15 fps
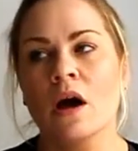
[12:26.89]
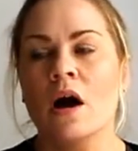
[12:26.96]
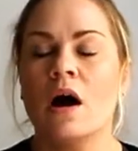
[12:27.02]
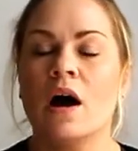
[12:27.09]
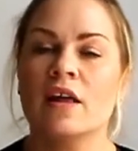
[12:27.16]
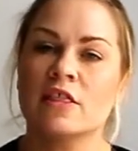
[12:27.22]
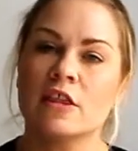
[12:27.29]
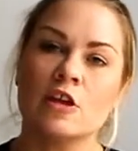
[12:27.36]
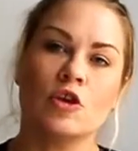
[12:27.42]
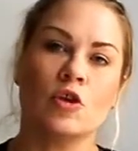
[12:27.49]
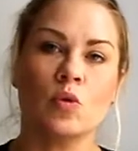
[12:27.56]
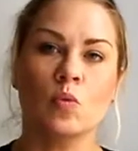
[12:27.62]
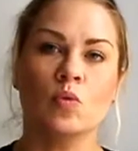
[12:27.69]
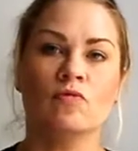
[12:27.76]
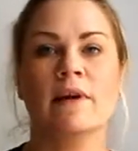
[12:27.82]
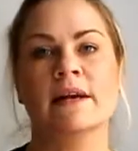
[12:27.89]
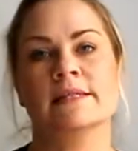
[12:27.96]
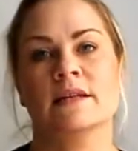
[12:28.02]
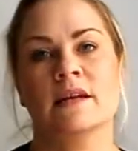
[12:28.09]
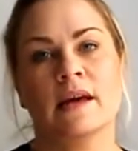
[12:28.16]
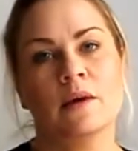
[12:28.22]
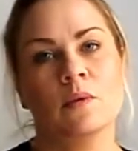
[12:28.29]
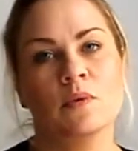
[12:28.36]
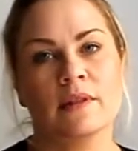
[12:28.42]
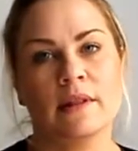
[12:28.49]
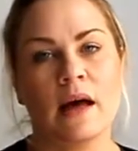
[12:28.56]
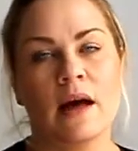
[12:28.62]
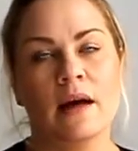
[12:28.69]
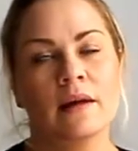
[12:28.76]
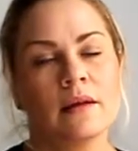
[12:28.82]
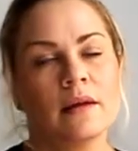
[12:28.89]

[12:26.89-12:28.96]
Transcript: I think you will resonate with that.